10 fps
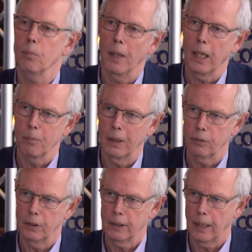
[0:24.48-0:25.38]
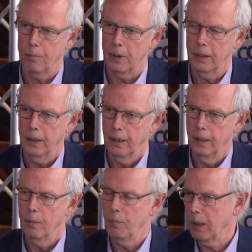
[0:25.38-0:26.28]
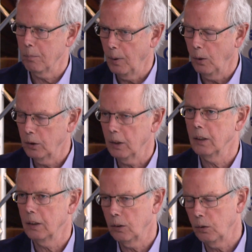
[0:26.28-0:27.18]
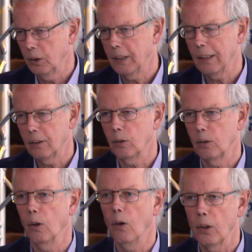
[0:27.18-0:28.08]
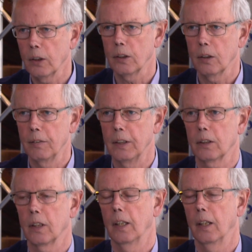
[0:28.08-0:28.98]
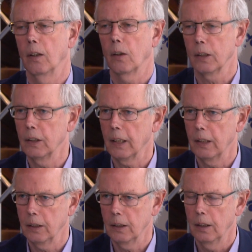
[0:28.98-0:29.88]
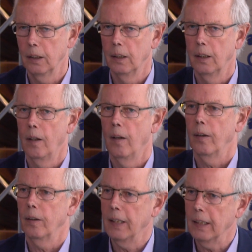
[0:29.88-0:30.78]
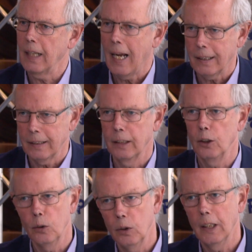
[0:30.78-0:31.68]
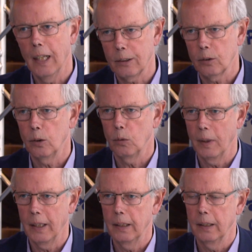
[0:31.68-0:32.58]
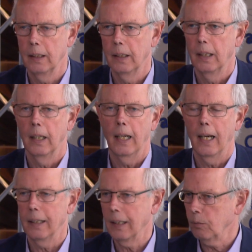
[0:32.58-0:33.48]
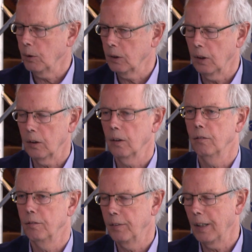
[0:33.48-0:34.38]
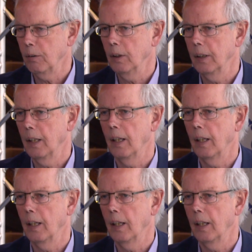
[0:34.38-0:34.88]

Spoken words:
Parliamentary Assembly, being both the two statutory organs of this organization, did act in a unilateral way, and that was not very